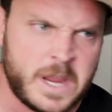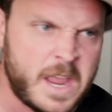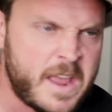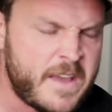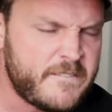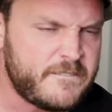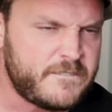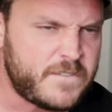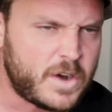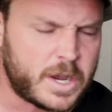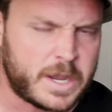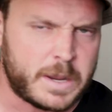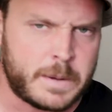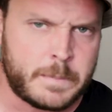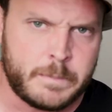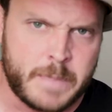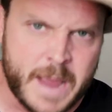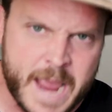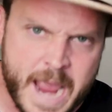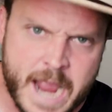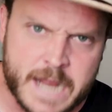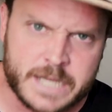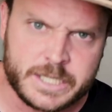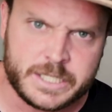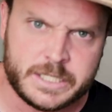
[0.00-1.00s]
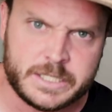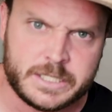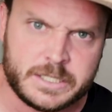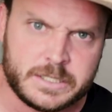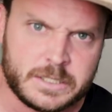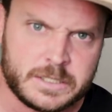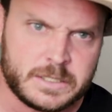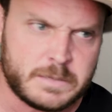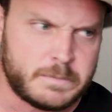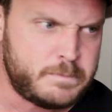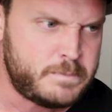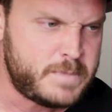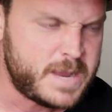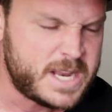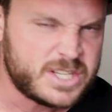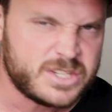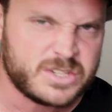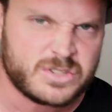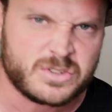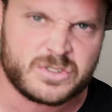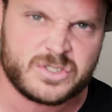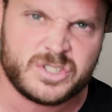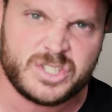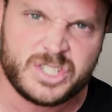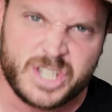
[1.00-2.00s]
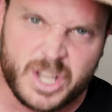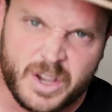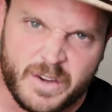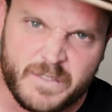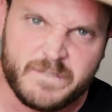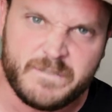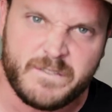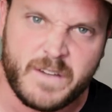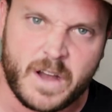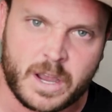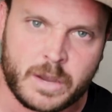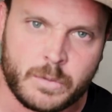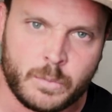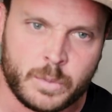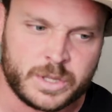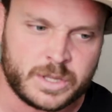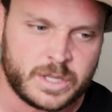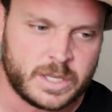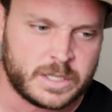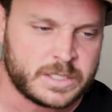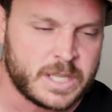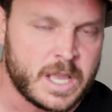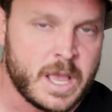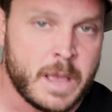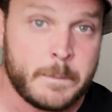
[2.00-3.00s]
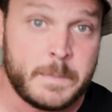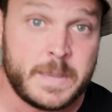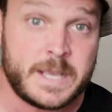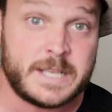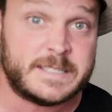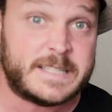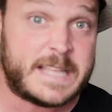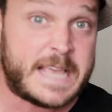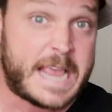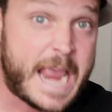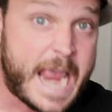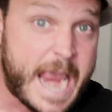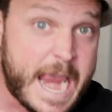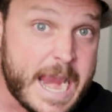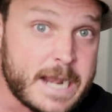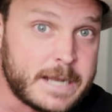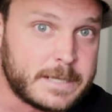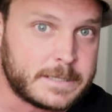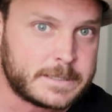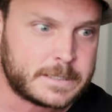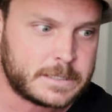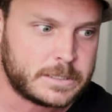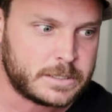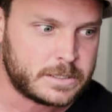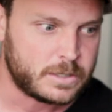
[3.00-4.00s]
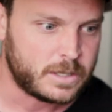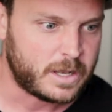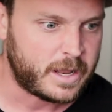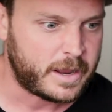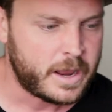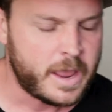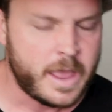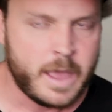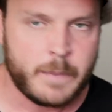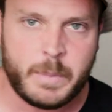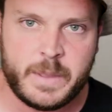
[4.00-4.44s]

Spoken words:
Fucking Apaches, sons of bitches are still fucking with us because they hate us, because they're like,